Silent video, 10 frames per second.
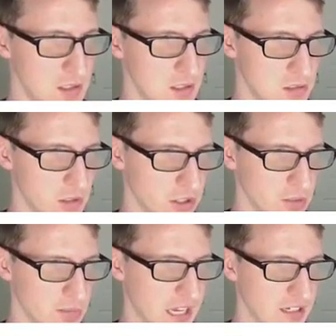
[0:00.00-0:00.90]
So it could
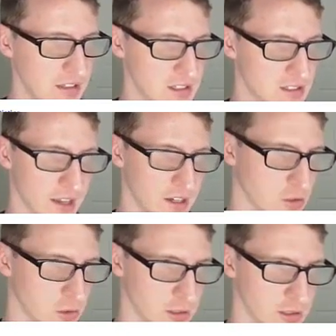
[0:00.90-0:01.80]
be any of these
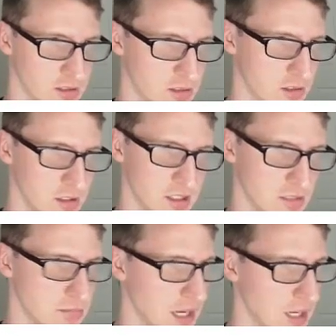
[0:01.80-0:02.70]
categories. It doesn't
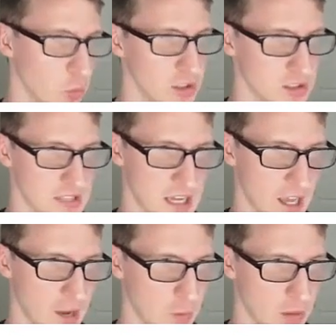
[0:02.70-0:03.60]
matter what you start
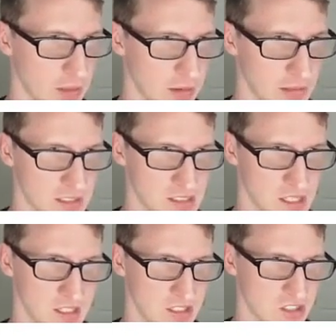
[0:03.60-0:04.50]
out with. Let's say
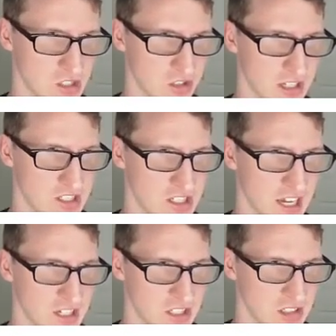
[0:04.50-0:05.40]
you just go
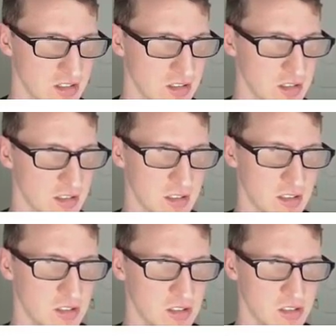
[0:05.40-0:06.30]
education, just